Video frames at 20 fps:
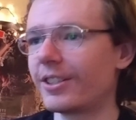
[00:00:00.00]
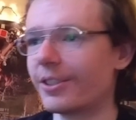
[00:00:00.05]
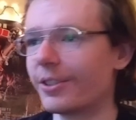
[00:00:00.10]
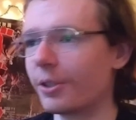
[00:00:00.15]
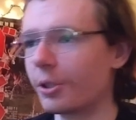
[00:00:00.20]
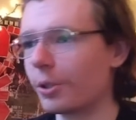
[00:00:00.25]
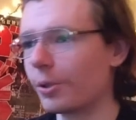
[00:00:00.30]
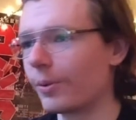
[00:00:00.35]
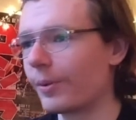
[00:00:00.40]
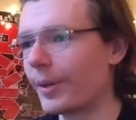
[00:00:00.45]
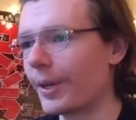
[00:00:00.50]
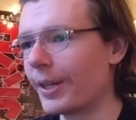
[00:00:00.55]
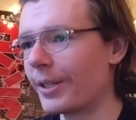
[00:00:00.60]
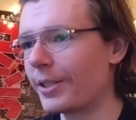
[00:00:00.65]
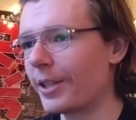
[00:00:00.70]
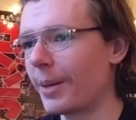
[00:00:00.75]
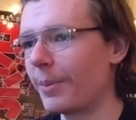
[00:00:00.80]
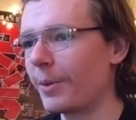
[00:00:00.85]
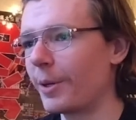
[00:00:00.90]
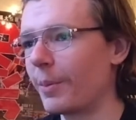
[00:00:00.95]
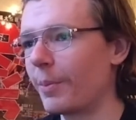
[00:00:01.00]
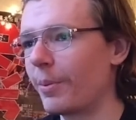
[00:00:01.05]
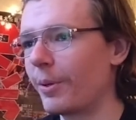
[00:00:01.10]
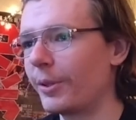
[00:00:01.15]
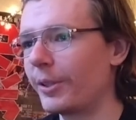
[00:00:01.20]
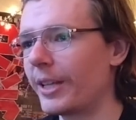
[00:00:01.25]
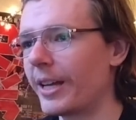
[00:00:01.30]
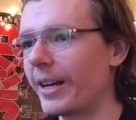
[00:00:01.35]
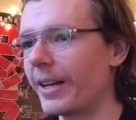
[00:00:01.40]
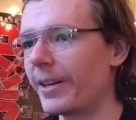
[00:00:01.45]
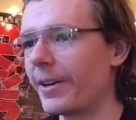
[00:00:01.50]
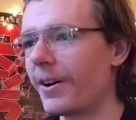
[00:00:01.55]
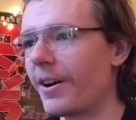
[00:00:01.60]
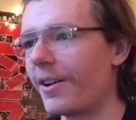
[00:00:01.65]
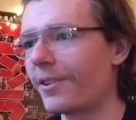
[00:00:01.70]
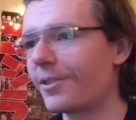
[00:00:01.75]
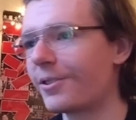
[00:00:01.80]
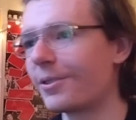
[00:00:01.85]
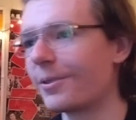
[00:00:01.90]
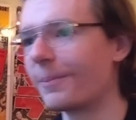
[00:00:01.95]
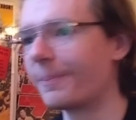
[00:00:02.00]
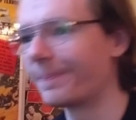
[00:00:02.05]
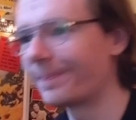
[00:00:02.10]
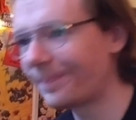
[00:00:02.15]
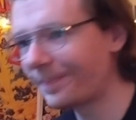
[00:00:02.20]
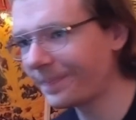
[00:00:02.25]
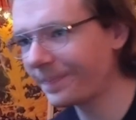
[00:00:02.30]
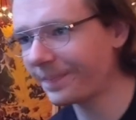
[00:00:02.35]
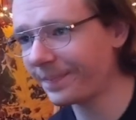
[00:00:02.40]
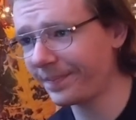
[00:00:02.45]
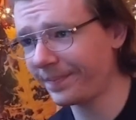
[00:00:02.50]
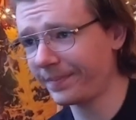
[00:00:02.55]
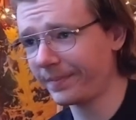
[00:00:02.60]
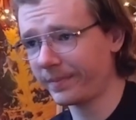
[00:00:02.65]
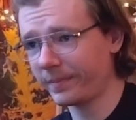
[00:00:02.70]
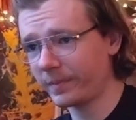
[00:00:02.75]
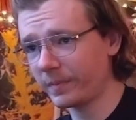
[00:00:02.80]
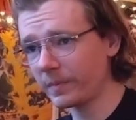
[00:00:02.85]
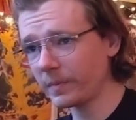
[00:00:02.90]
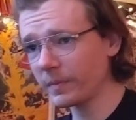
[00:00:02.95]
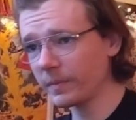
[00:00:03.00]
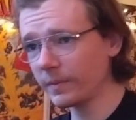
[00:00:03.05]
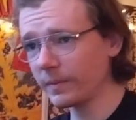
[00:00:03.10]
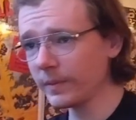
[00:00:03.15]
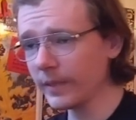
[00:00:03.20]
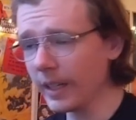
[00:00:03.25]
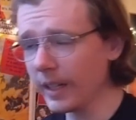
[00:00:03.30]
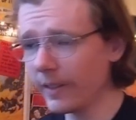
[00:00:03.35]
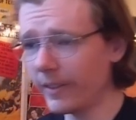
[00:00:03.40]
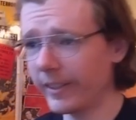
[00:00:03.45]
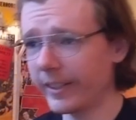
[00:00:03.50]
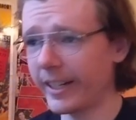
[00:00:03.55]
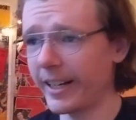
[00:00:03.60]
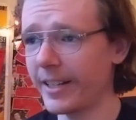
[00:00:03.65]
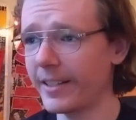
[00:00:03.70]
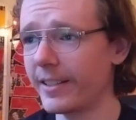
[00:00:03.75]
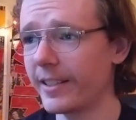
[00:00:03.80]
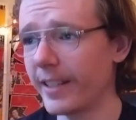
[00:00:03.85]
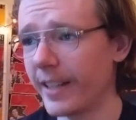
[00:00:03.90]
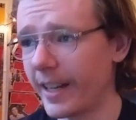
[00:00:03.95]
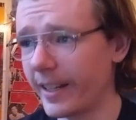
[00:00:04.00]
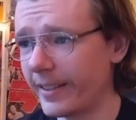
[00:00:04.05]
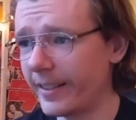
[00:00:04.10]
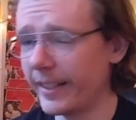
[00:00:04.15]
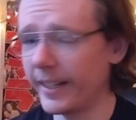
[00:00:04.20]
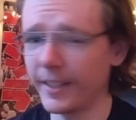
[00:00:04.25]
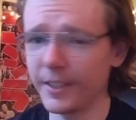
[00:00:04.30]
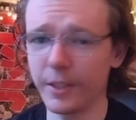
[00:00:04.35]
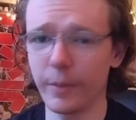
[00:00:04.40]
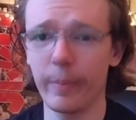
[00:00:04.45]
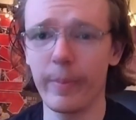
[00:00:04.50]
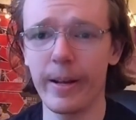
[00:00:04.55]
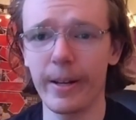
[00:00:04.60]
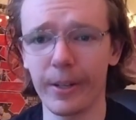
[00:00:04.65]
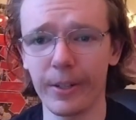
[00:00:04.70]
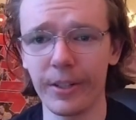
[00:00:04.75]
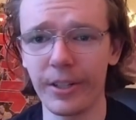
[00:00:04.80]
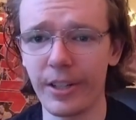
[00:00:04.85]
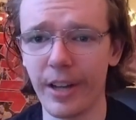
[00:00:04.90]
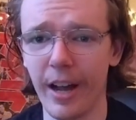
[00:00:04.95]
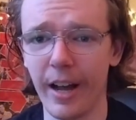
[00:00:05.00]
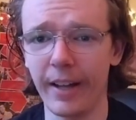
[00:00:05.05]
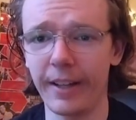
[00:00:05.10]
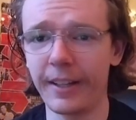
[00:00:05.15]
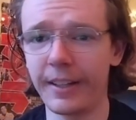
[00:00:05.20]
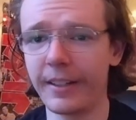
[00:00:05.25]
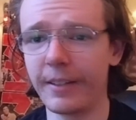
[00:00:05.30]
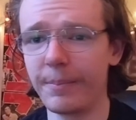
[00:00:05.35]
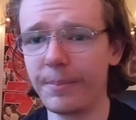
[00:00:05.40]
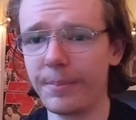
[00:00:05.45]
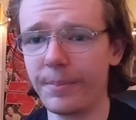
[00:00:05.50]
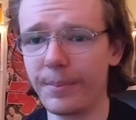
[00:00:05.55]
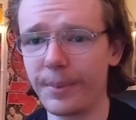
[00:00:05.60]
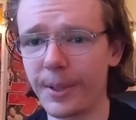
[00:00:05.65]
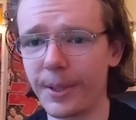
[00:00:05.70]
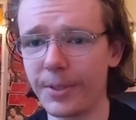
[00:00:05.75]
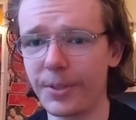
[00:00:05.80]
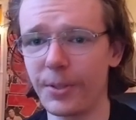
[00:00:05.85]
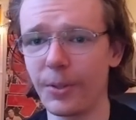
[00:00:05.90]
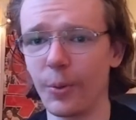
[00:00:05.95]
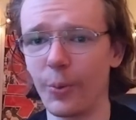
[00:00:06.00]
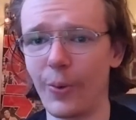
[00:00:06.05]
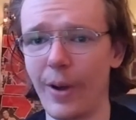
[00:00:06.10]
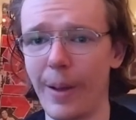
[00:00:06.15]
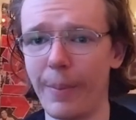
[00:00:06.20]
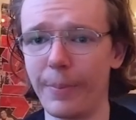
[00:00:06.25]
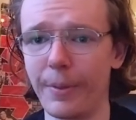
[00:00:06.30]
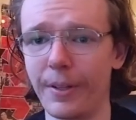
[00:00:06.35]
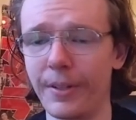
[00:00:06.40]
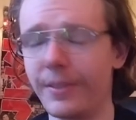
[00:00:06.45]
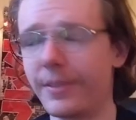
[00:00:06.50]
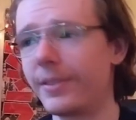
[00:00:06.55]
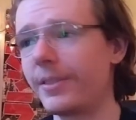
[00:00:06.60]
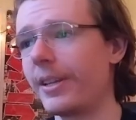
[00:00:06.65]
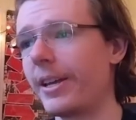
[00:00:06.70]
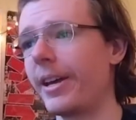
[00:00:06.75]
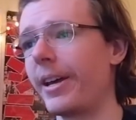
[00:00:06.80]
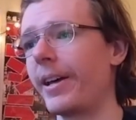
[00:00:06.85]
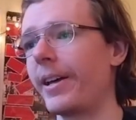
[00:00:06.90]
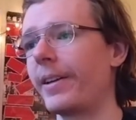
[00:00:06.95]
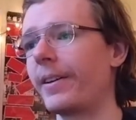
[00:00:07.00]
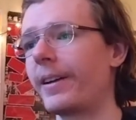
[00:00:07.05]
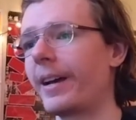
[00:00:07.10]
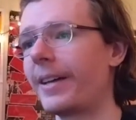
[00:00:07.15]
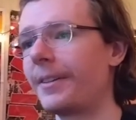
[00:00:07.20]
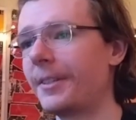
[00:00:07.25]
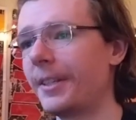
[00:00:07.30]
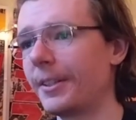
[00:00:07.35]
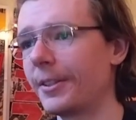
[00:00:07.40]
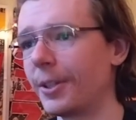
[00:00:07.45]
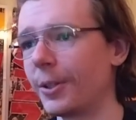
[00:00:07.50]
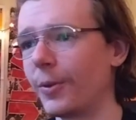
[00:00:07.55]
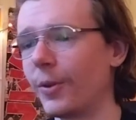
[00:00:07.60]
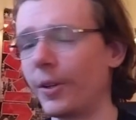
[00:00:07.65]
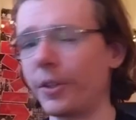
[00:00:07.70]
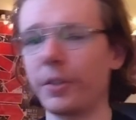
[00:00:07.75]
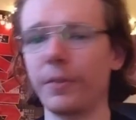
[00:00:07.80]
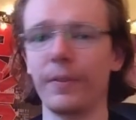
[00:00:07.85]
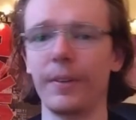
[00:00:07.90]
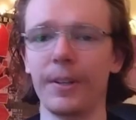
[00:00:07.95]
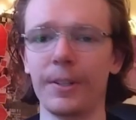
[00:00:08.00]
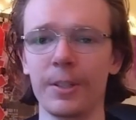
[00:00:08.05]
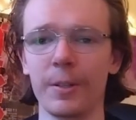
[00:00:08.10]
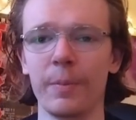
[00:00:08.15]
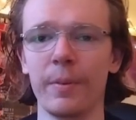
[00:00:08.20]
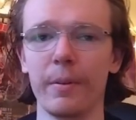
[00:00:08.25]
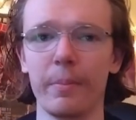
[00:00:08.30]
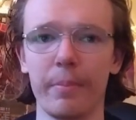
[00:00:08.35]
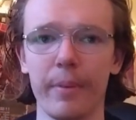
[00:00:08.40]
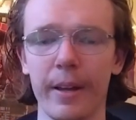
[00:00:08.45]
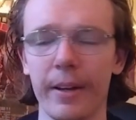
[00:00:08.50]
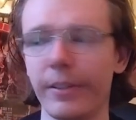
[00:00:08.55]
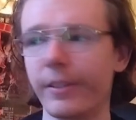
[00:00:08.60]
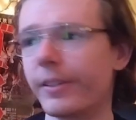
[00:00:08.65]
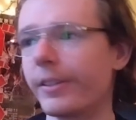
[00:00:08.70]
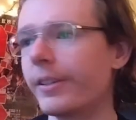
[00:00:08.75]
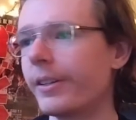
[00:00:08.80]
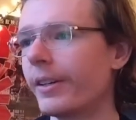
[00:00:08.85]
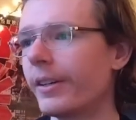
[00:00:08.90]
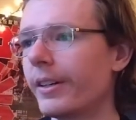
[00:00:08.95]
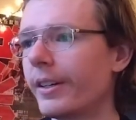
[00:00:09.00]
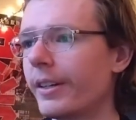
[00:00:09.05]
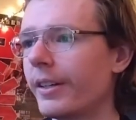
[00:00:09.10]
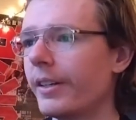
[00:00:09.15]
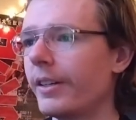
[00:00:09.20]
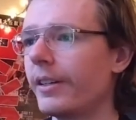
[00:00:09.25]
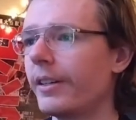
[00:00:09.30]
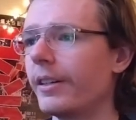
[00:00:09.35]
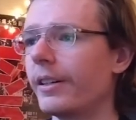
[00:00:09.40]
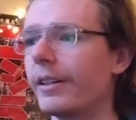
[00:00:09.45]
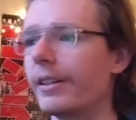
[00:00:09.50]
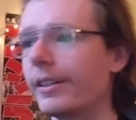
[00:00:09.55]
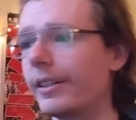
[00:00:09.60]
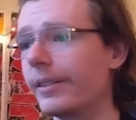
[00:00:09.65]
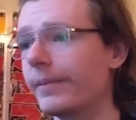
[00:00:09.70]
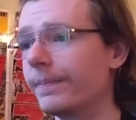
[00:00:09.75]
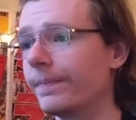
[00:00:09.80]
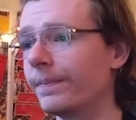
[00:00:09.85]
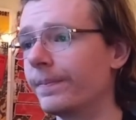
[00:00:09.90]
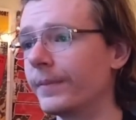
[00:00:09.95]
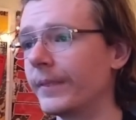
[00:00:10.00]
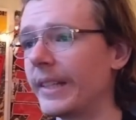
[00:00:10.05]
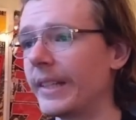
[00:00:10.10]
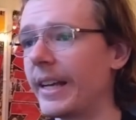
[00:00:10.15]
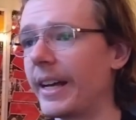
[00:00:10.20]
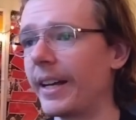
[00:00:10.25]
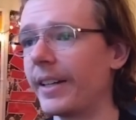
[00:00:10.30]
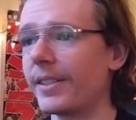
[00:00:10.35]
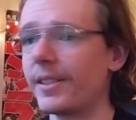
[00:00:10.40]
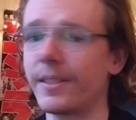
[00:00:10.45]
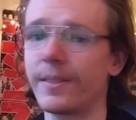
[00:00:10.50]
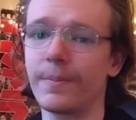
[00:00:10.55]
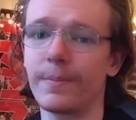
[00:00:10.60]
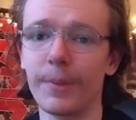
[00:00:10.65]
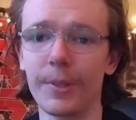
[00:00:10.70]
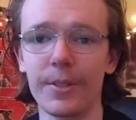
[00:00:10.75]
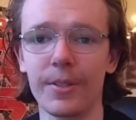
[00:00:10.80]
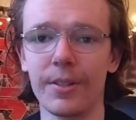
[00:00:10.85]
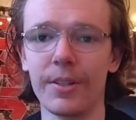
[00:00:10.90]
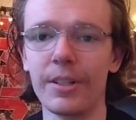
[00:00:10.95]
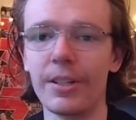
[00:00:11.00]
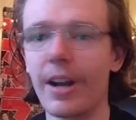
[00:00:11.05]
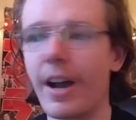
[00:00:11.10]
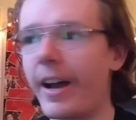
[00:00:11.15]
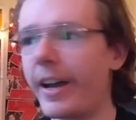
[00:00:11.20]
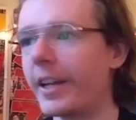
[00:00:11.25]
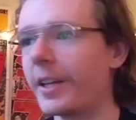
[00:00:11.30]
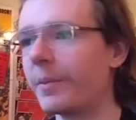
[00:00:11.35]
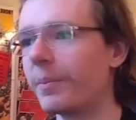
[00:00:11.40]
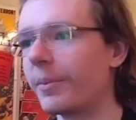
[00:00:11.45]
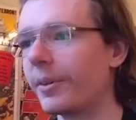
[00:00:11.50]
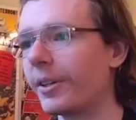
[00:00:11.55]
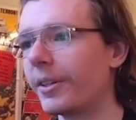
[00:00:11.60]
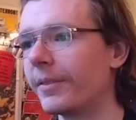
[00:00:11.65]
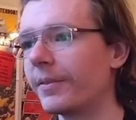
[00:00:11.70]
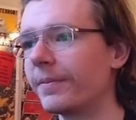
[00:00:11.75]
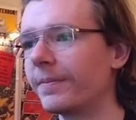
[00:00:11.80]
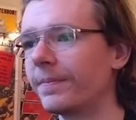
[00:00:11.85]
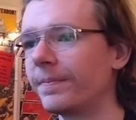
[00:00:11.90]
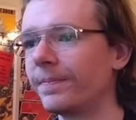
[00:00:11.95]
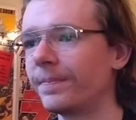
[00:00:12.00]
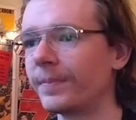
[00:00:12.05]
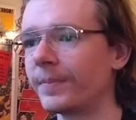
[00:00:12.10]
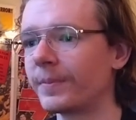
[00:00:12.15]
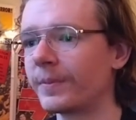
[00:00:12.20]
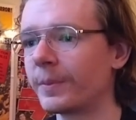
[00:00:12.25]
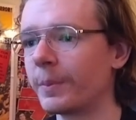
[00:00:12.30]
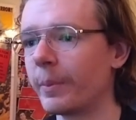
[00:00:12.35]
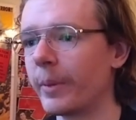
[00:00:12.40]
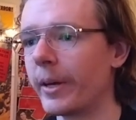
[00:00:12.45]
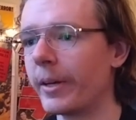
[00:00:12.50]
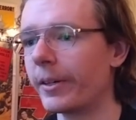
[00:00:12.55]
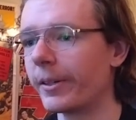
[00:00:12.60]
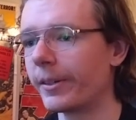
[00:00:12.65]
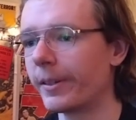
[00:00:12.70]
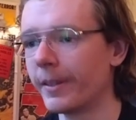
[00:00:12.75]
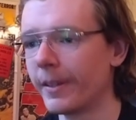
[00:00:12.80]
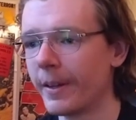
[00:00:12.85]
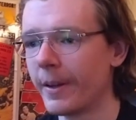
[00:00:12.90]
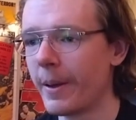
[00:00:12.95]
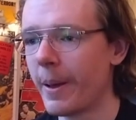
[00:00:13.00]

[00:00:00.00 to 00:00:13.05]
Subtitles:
I'm gonna put that in awesome. Like I said, I think it's a better giant because of the weapons, and I think the look of it is a bit better. Yeah, it's just a giant, but better.